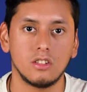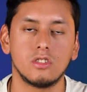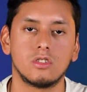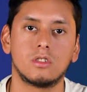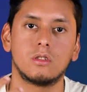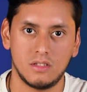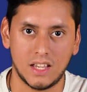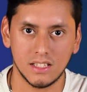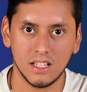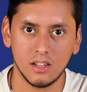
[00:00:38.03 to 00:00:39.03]
your
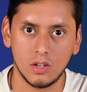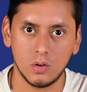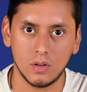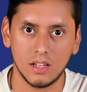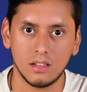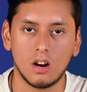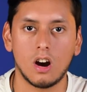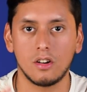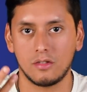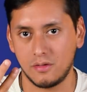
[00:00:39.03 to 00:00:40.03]
dental unit
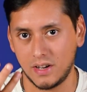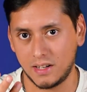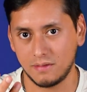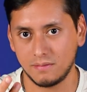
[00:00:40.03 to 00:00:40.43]
are 3.